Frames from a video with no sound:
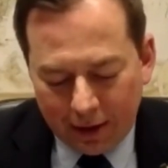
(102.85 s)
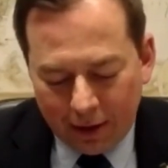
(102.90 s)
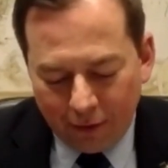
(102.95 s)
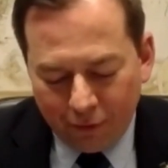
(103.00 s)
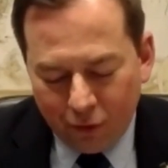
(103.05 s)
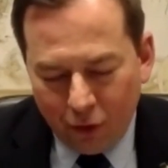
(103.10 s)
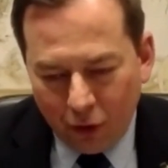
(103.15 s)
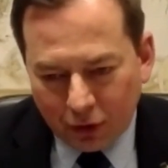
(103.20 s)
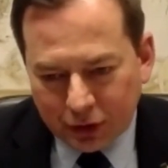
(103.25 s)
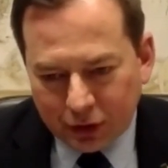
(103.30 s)

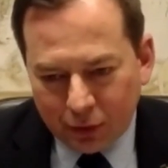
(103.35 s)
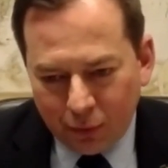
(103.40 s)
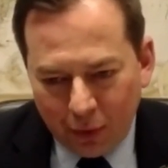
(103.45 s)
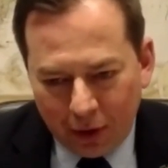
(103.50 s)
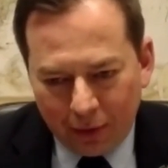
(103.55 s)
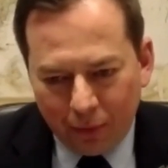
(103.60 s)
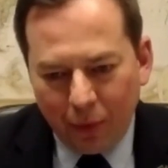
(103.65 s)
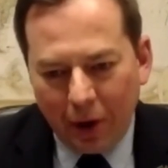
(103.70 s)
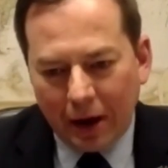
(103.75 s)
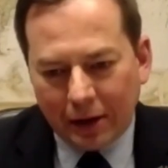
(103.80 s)
Of course,
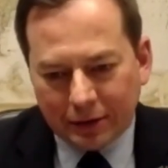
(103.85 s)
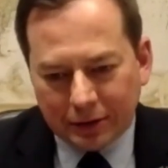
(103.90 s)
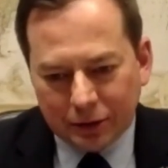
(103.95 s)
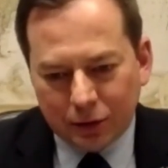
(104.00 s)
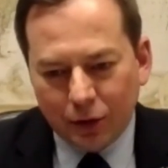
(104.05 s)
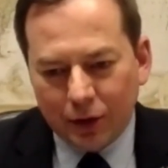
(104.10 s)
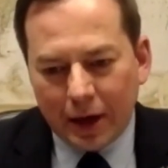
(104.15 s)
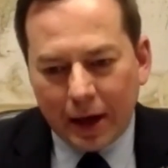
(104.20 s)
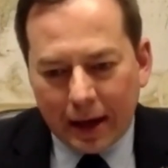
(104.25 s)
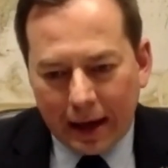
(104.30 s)
whilst
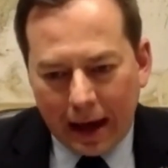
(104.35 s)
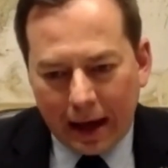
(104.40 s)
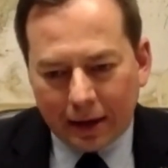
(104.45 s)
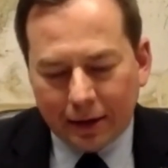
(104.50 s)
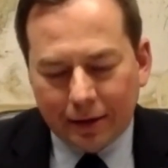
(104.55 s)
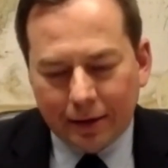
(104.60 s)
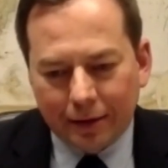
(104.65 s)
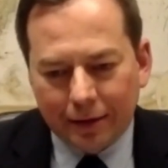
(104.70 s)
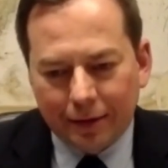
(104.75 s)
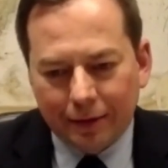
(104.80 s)
looking
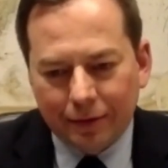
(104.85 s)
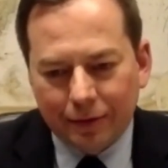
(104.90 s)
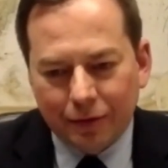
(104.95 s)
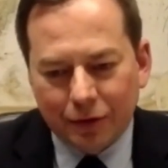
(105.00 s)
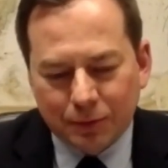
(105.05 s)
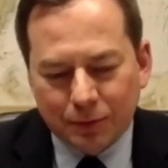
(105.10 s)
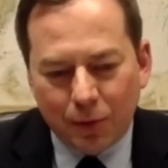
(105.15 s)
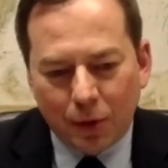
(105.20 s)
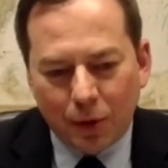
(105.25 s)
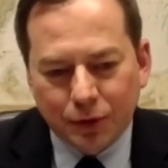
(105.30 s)
at the
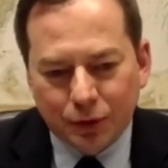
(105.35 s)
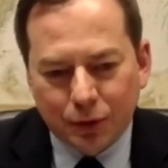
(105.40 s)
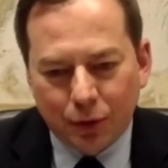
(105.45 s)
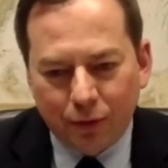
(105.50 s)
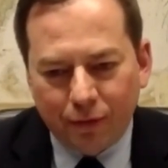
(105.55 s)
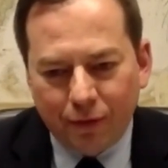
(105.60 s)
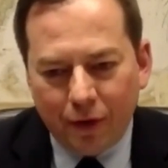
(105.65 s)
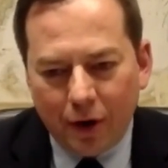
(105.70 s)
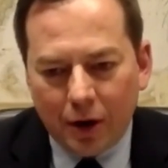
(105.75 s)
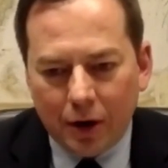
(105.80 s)
response
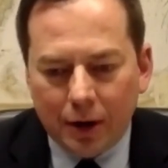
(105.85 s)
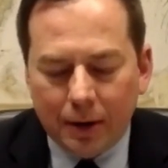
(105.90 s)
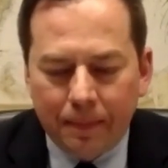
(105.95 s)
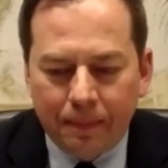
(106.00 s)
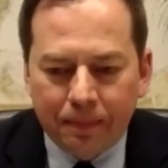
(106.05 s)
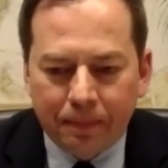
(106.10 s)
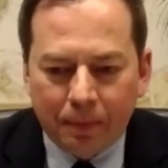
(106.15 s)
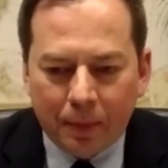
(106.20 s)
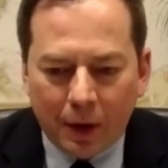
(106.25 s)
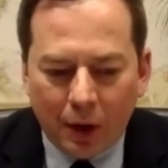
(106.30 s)
so far,
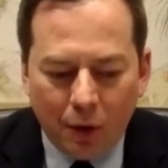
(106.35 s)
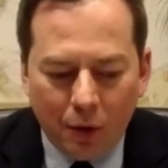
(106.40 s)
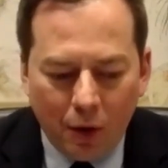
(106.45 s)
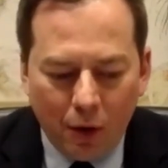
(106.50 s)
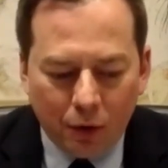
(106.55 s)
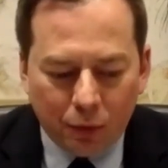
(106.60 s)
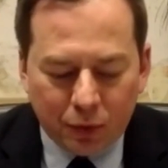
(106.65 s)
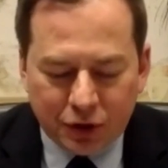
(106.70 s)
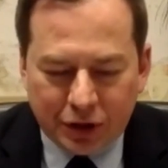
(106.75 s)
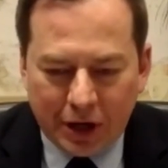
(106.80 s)

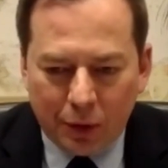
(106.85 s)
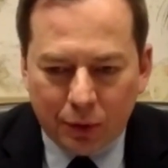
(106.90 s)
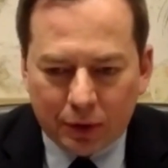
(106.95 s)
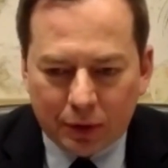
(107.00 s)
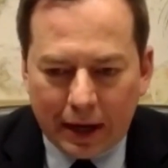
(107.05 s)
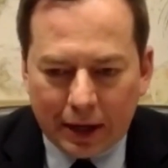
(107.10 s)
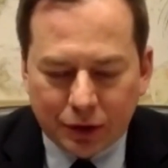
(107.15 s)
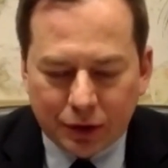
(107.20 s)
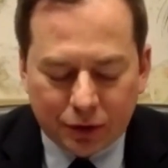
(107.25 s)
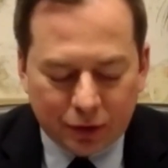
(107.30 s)
on which I would
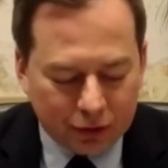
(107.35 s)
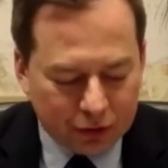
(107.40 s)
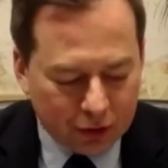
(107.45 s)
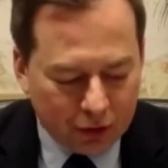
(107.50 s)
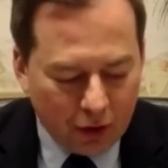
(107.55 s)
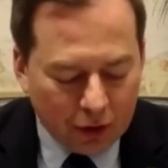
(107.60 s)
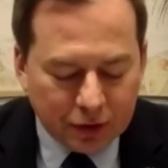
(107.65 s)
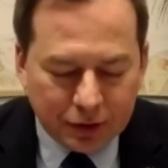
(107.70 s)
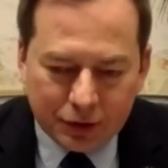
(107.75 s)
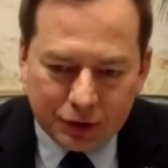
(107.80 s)
like to
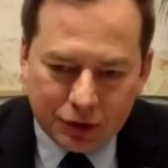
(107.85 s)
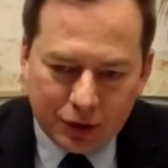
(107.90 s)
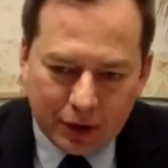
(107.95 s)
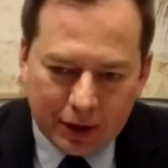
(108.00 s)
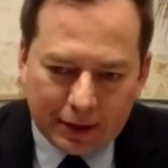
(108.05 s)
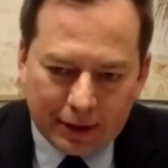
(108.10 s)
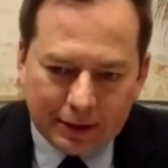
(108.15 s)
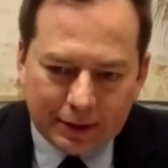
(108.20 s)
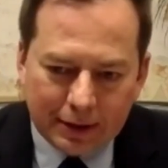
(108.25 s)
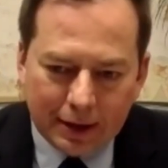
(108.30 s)

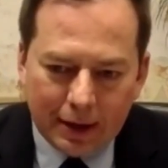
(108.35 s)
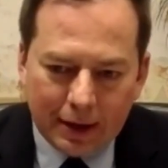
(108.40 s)
concentrate,